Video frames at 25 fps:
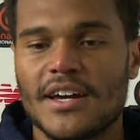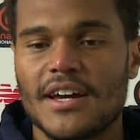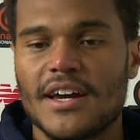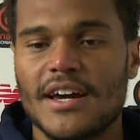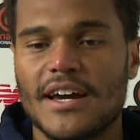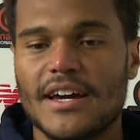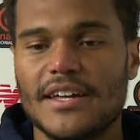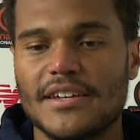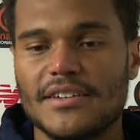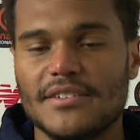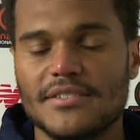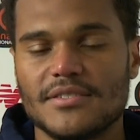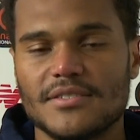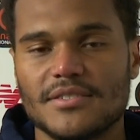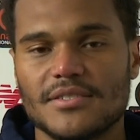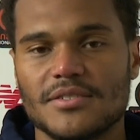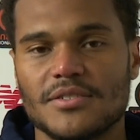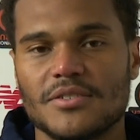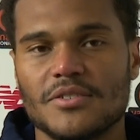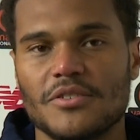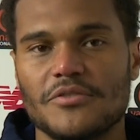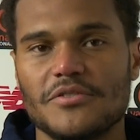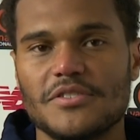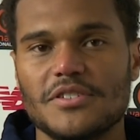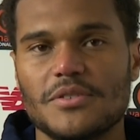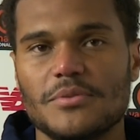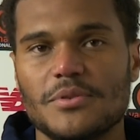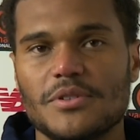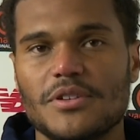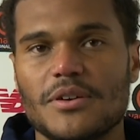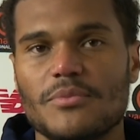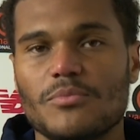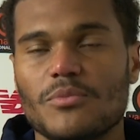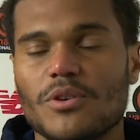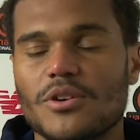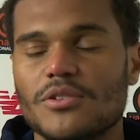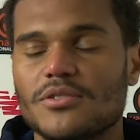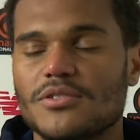and obviously we
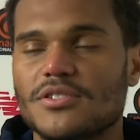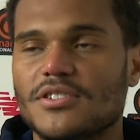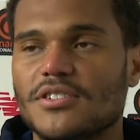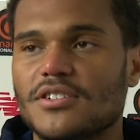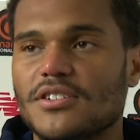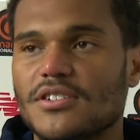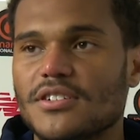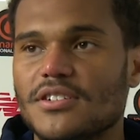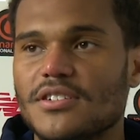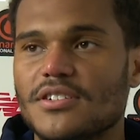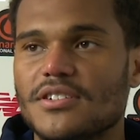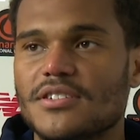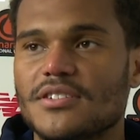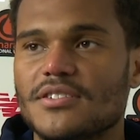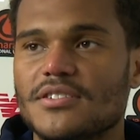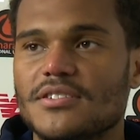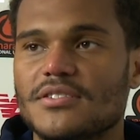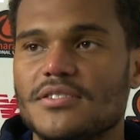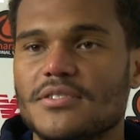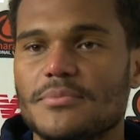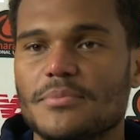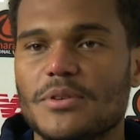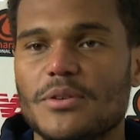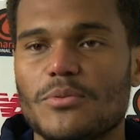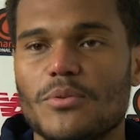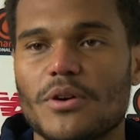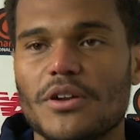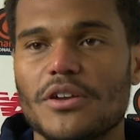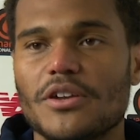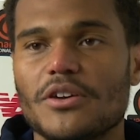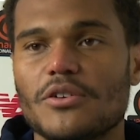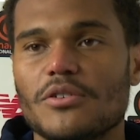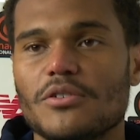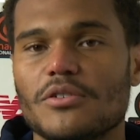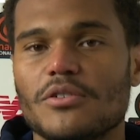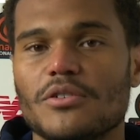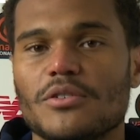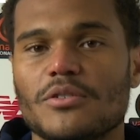done well to to be one
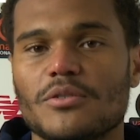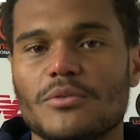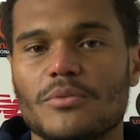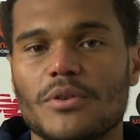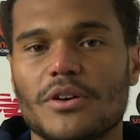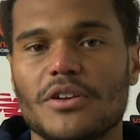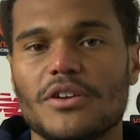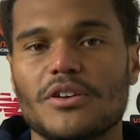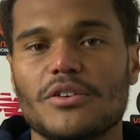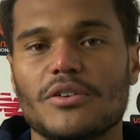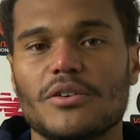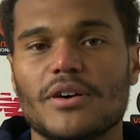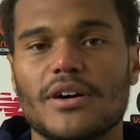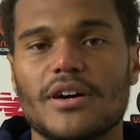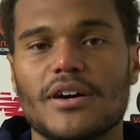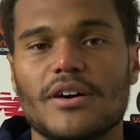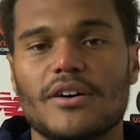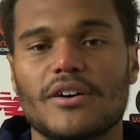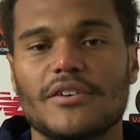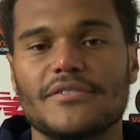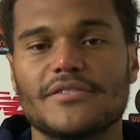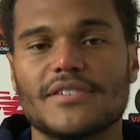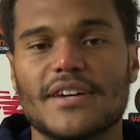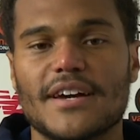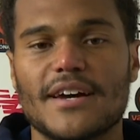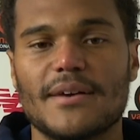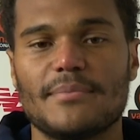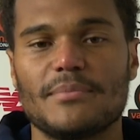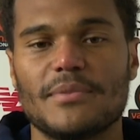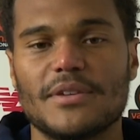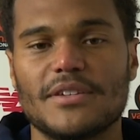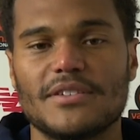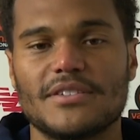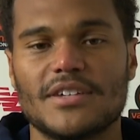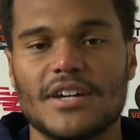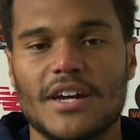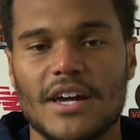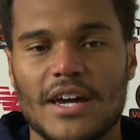0 one 0 at half time,
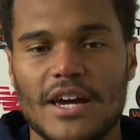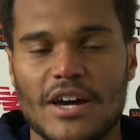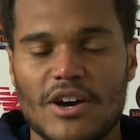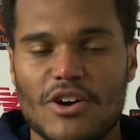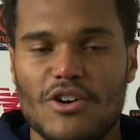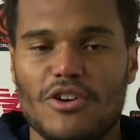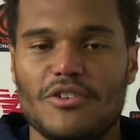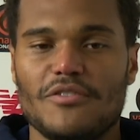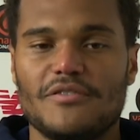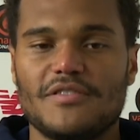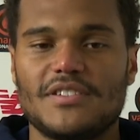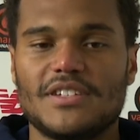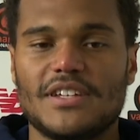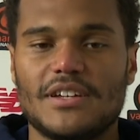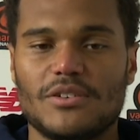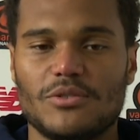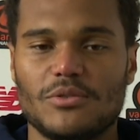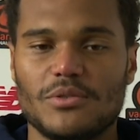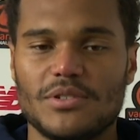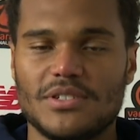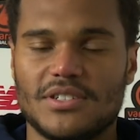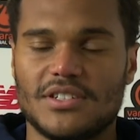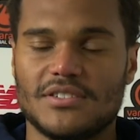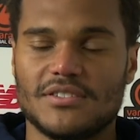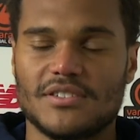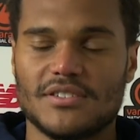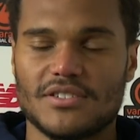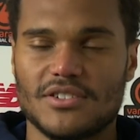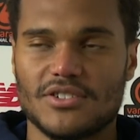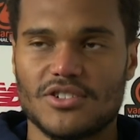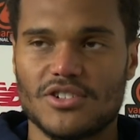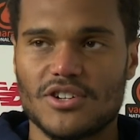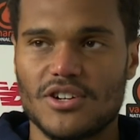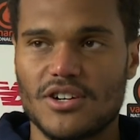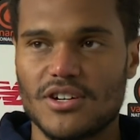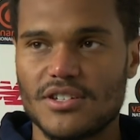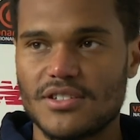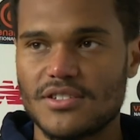and obviously that always gives us a
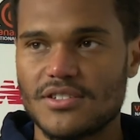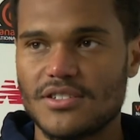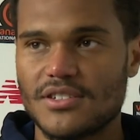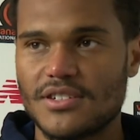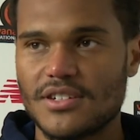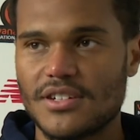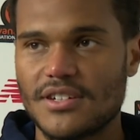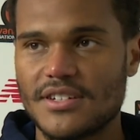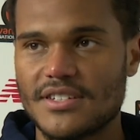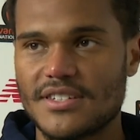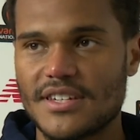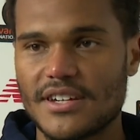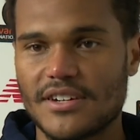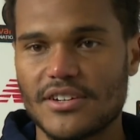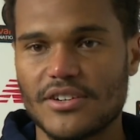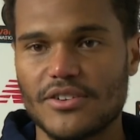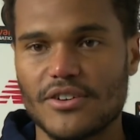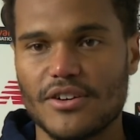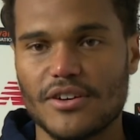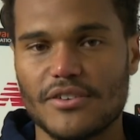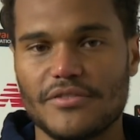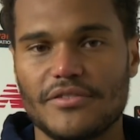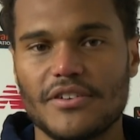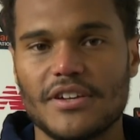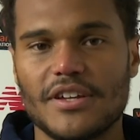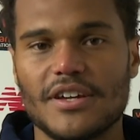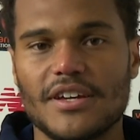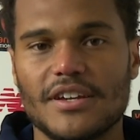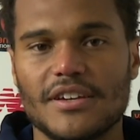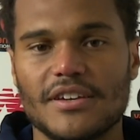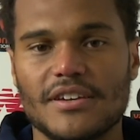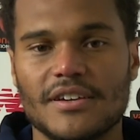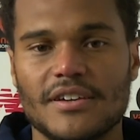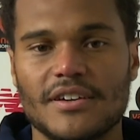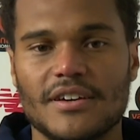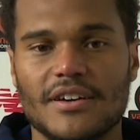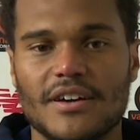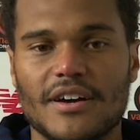chance in the second half. And then
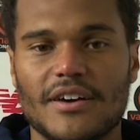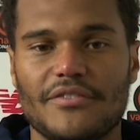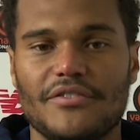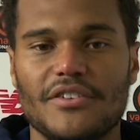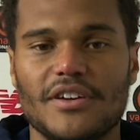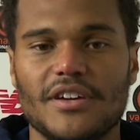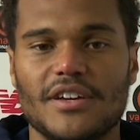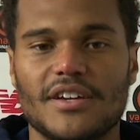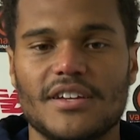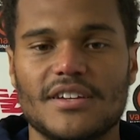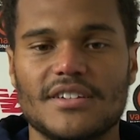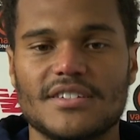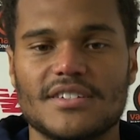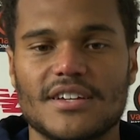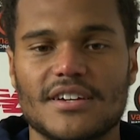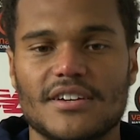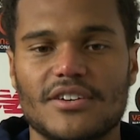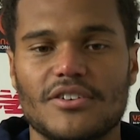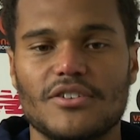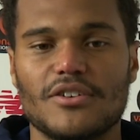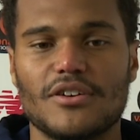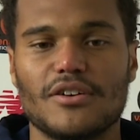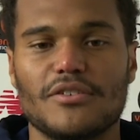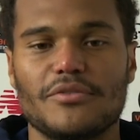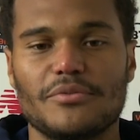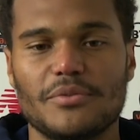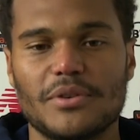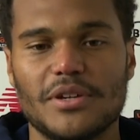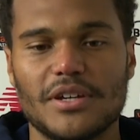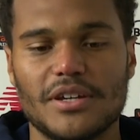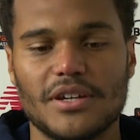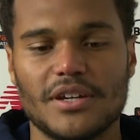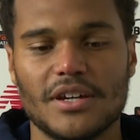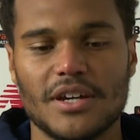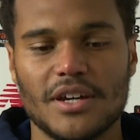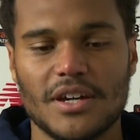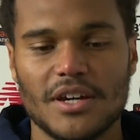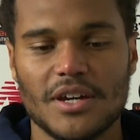I think in the second half we
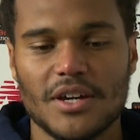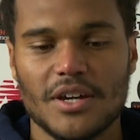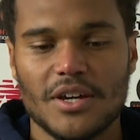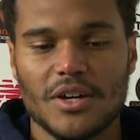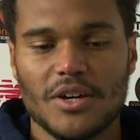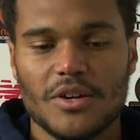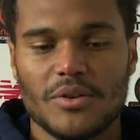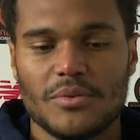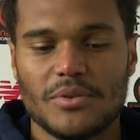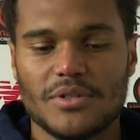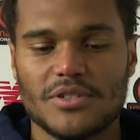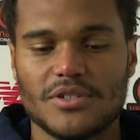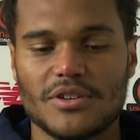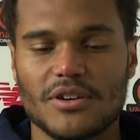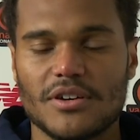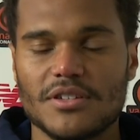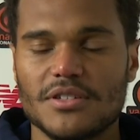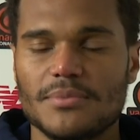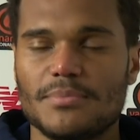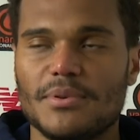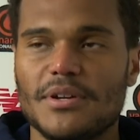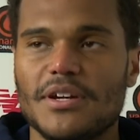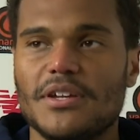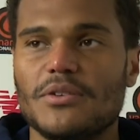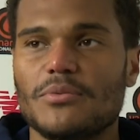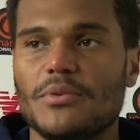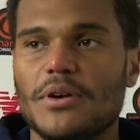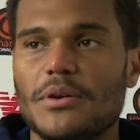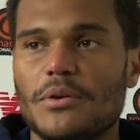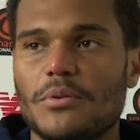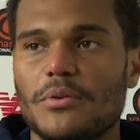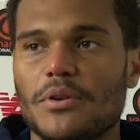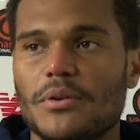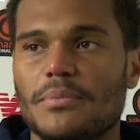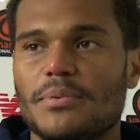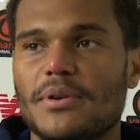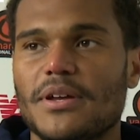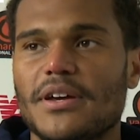we started to play the way we
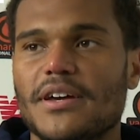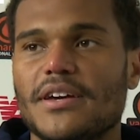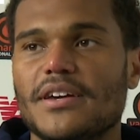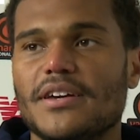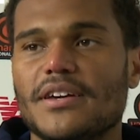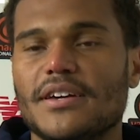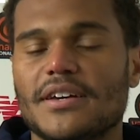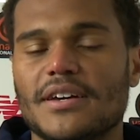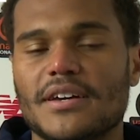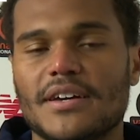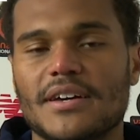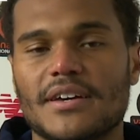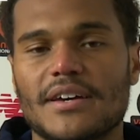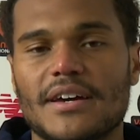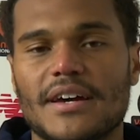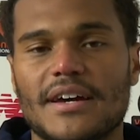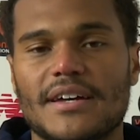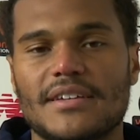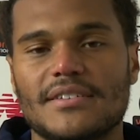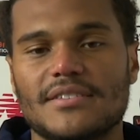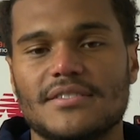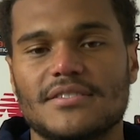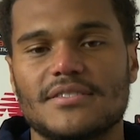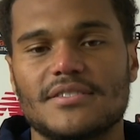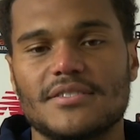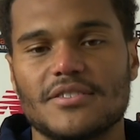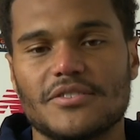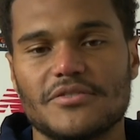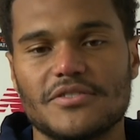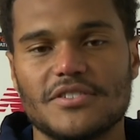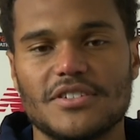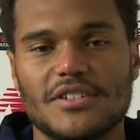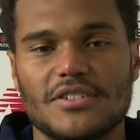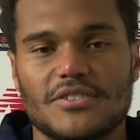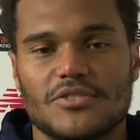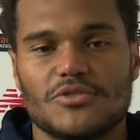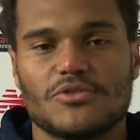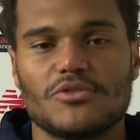want to play, and
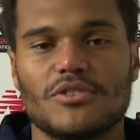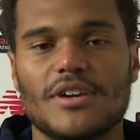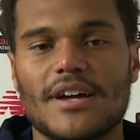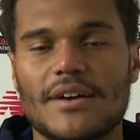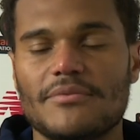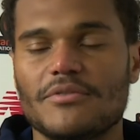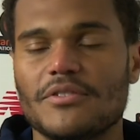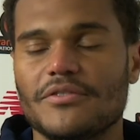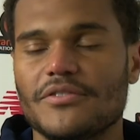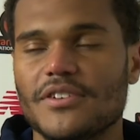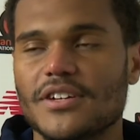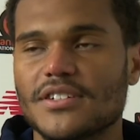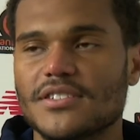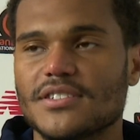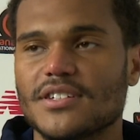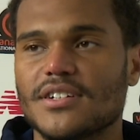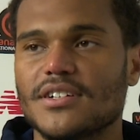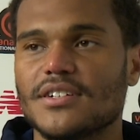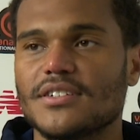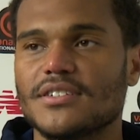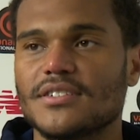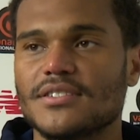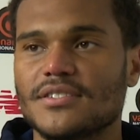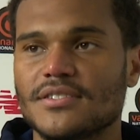obviously the scoreline reflects that.